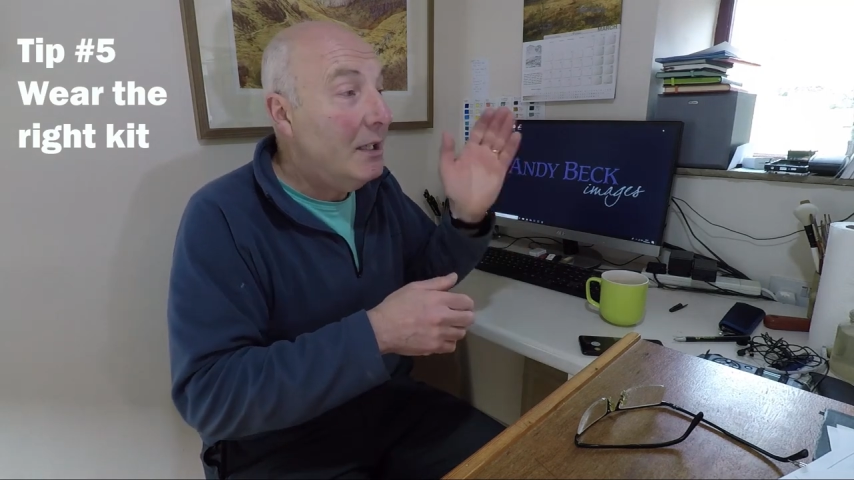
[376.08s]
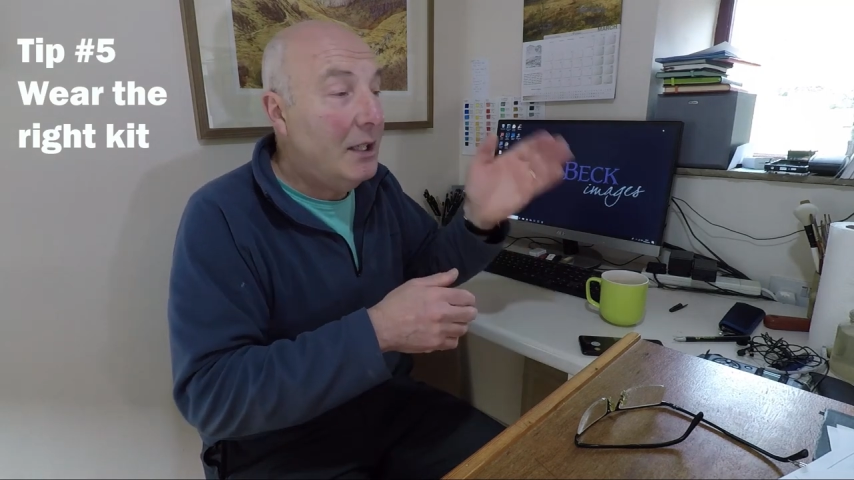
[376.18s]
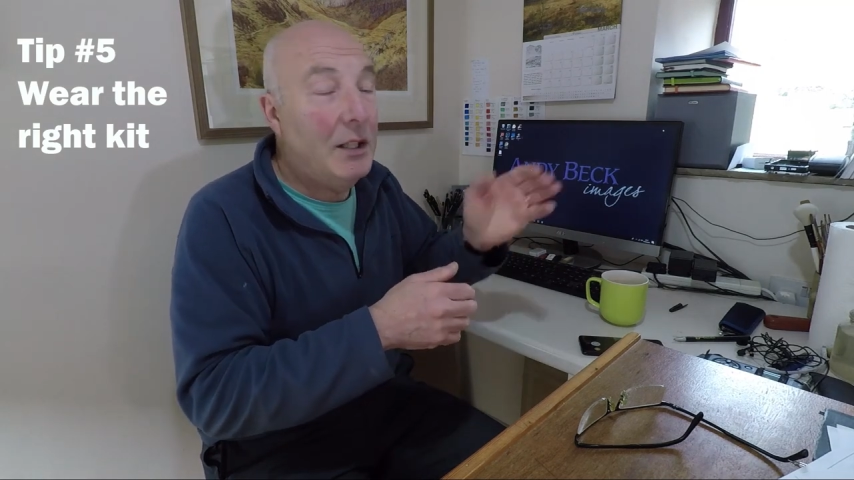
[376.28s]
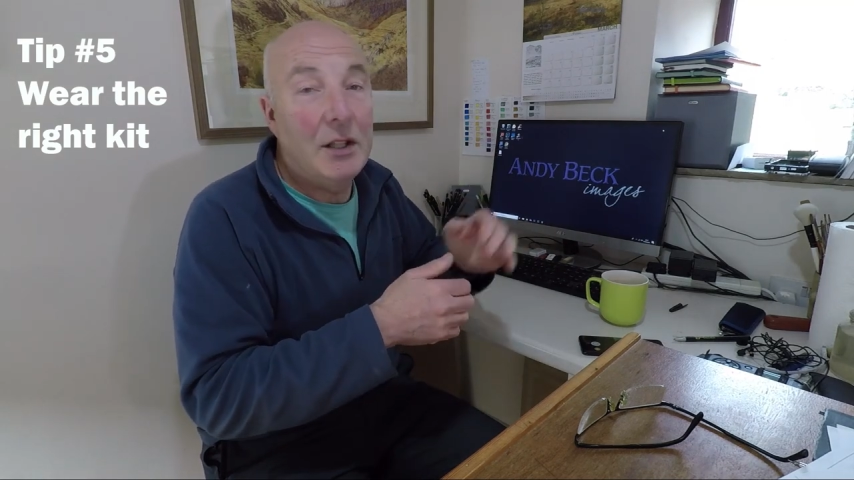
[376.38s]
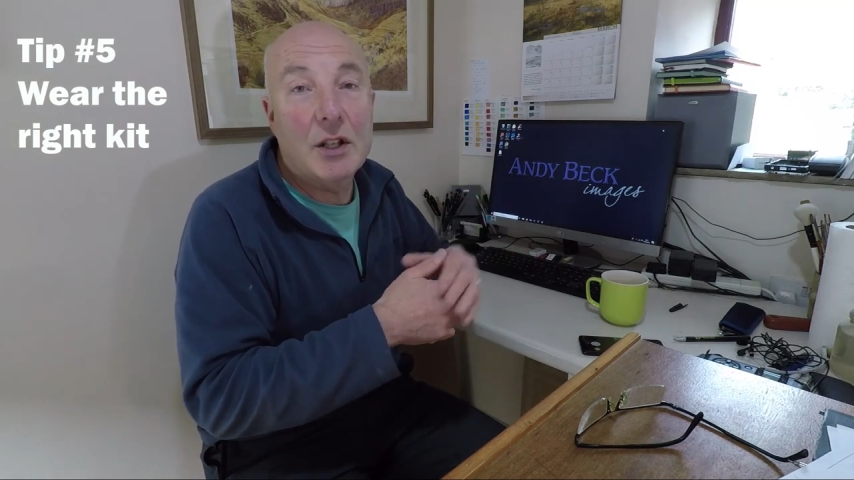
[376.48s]

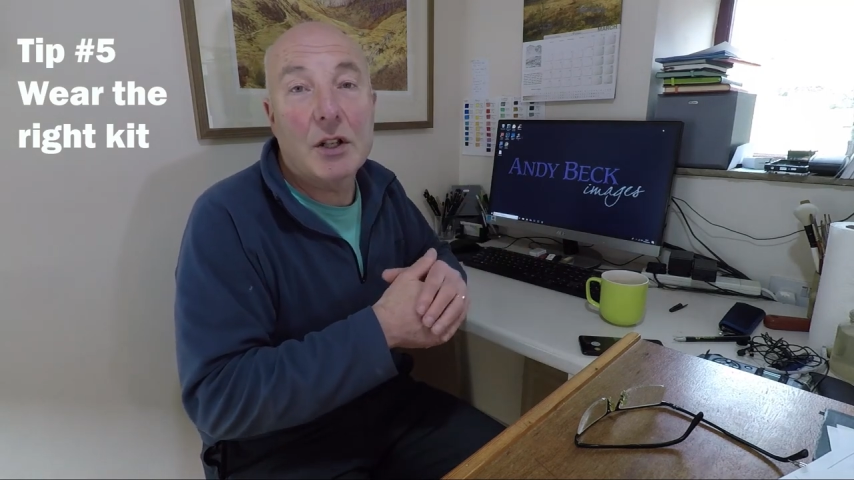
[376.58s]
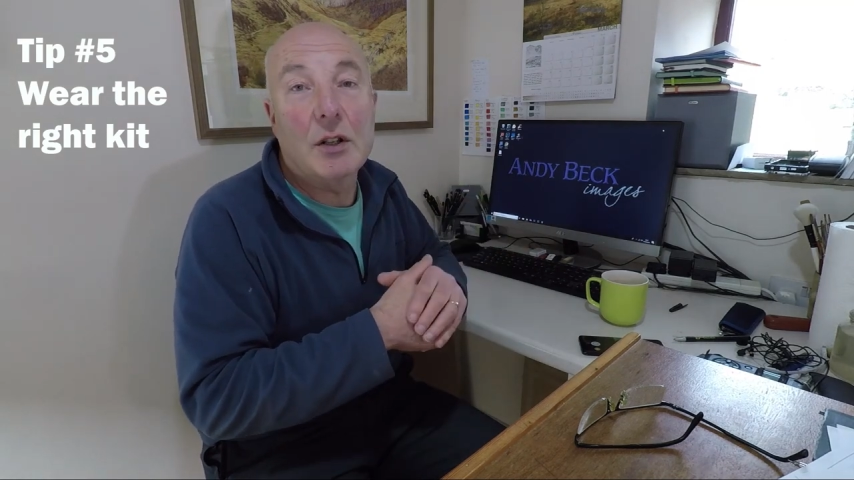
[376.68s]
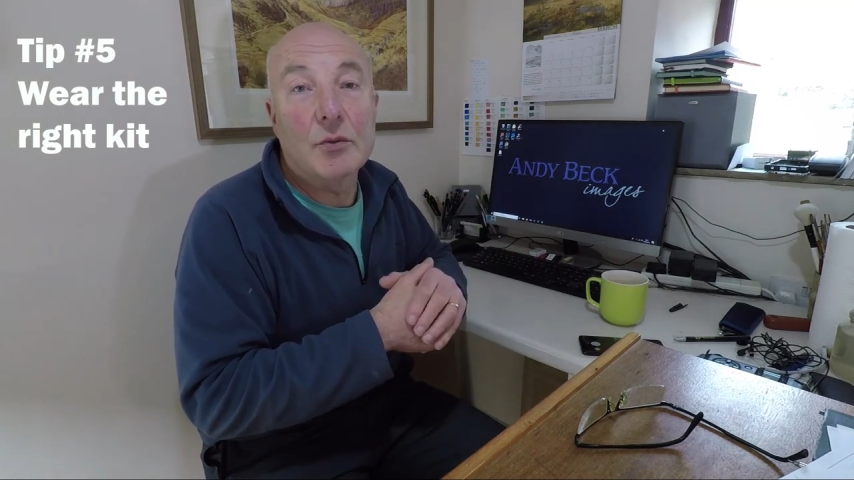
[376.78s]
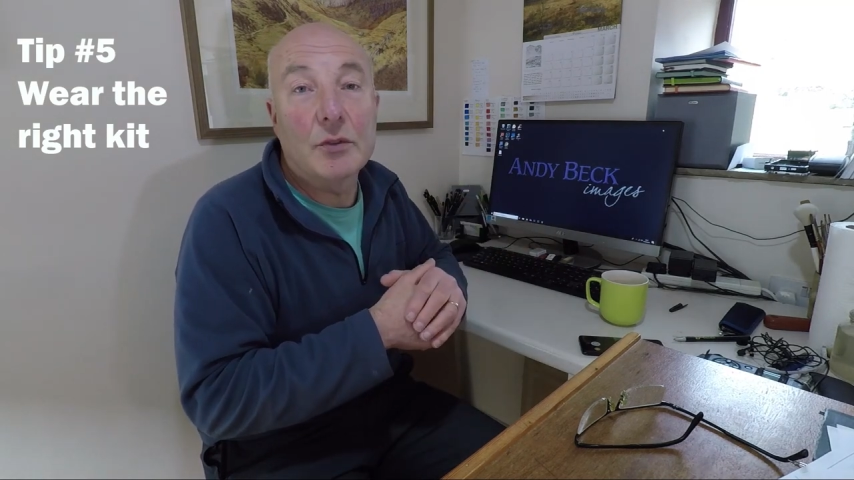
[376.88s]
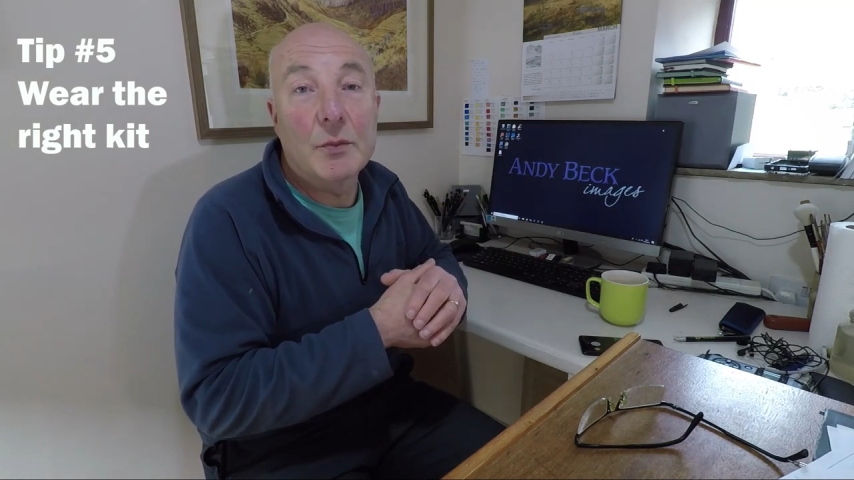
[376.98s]
in these
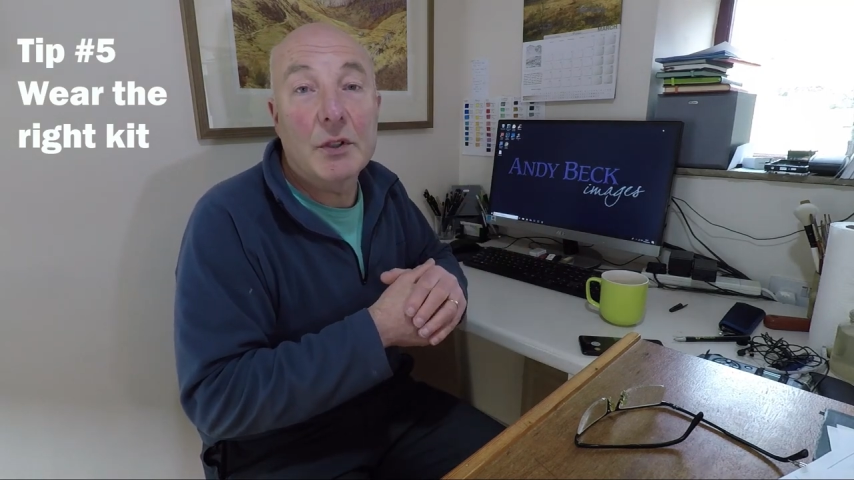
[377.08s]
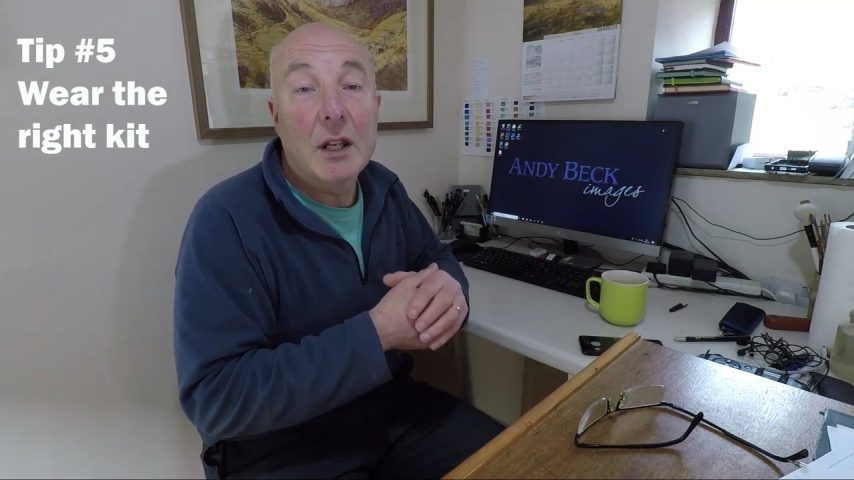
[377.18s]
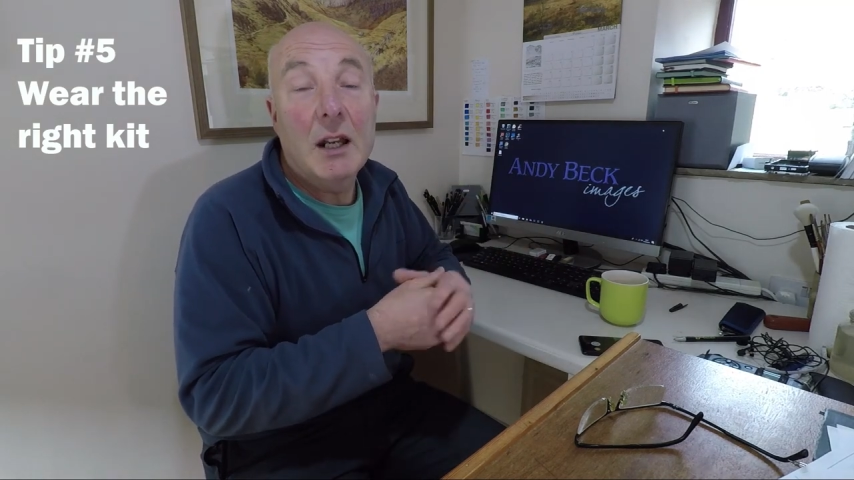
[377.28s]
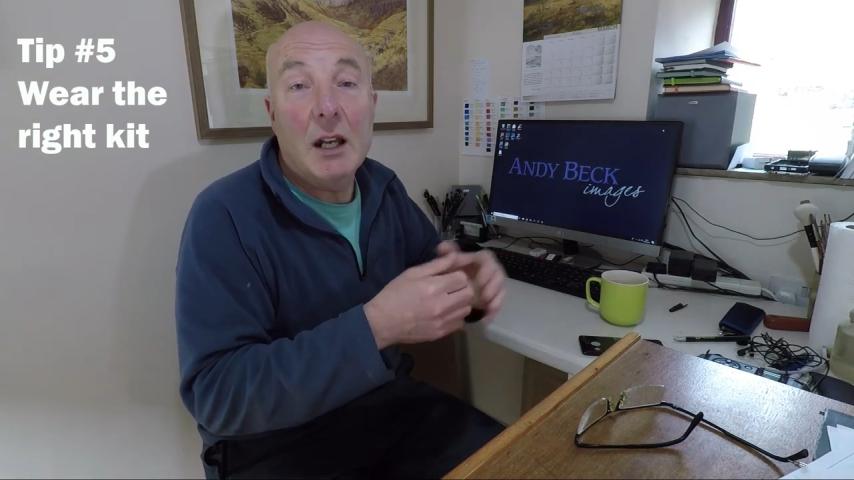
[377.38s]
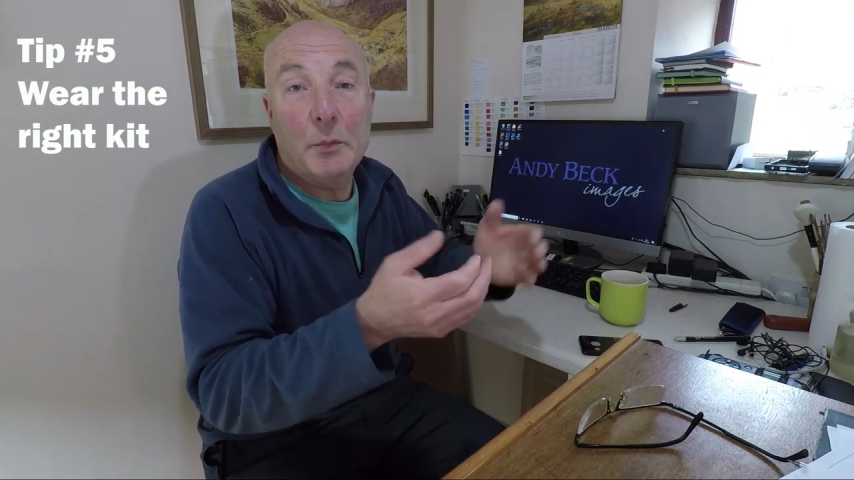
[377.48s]
cloakrooms
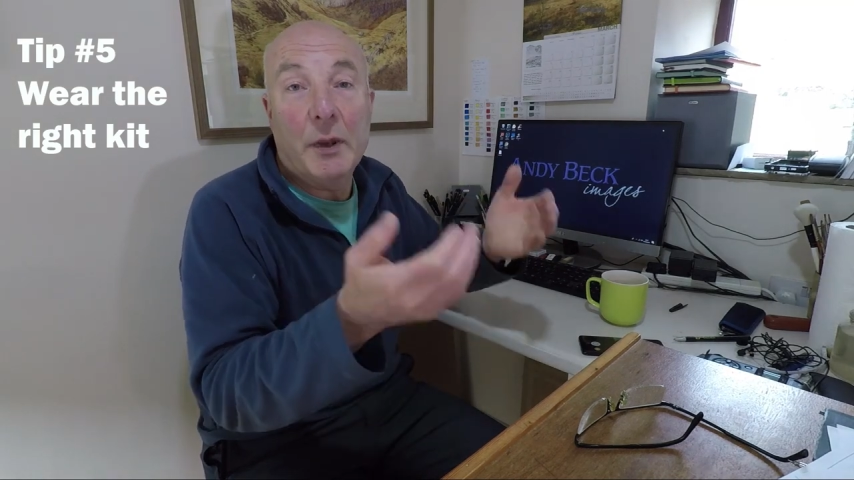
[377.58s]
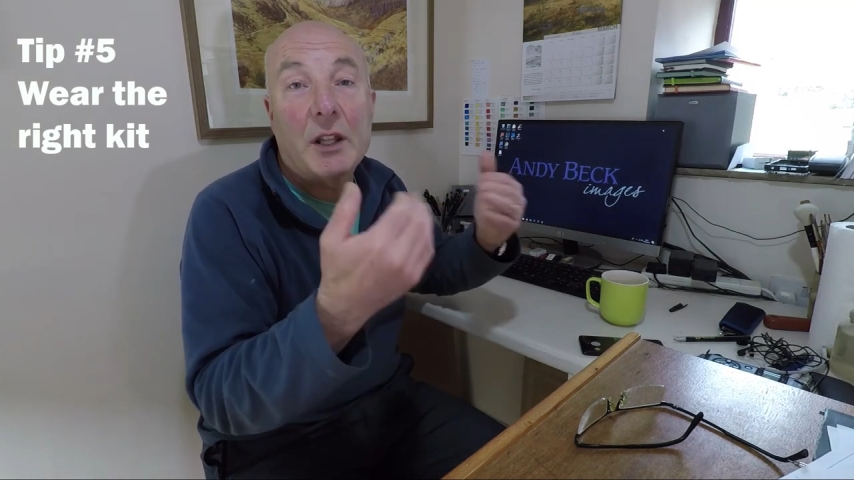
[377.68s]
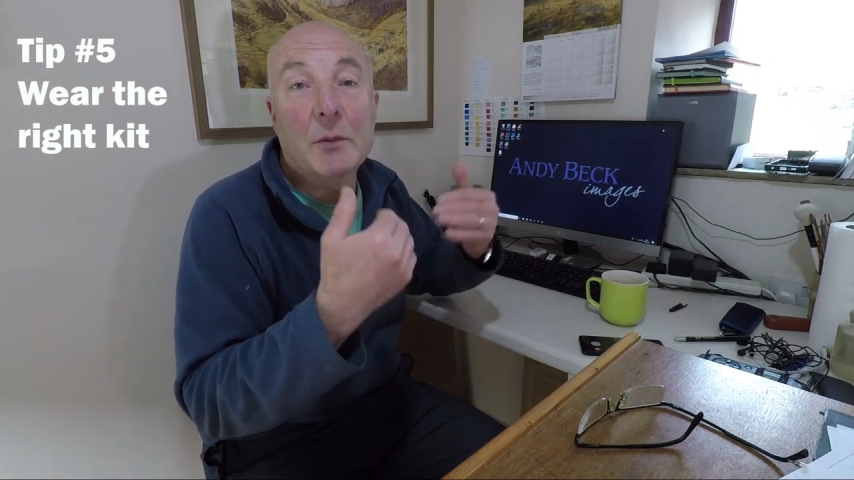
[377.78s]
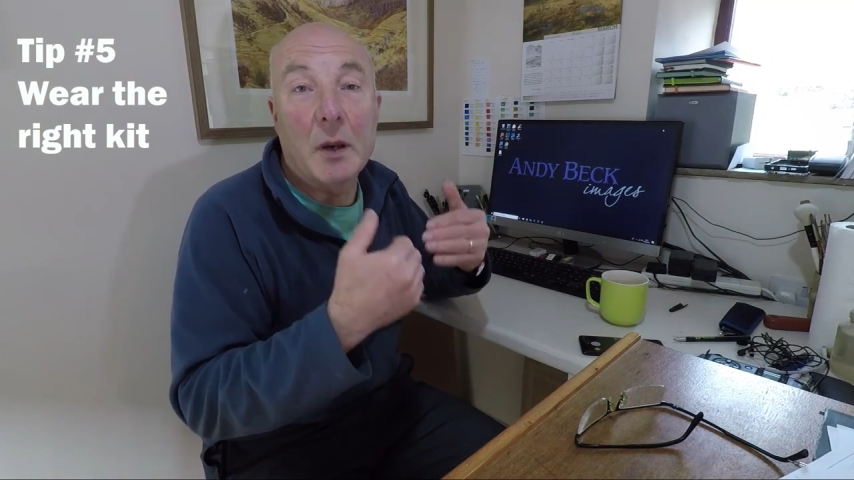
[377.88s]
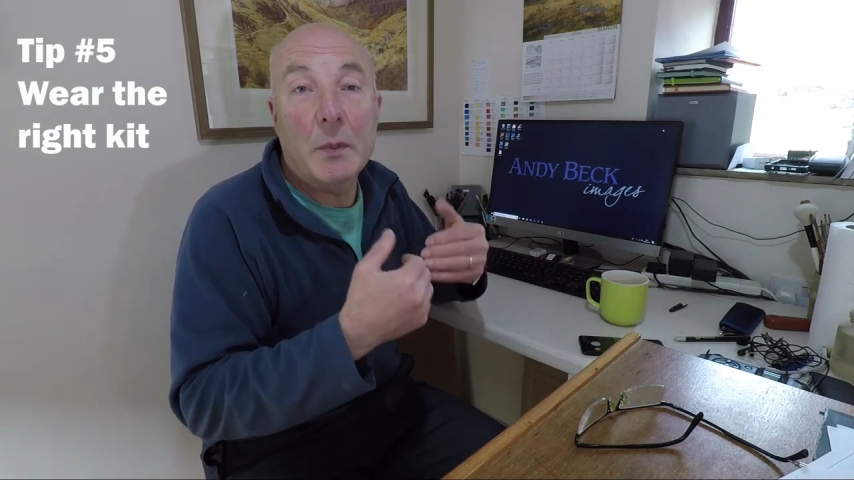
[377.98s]
and pick
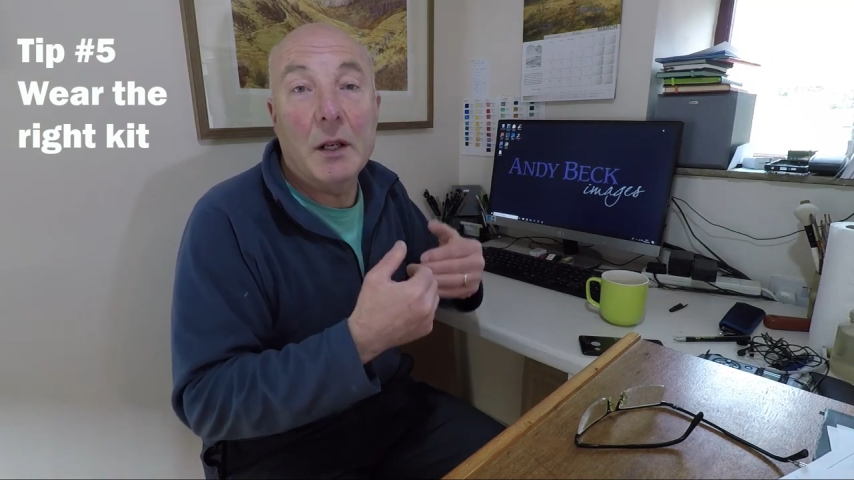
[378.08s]
them up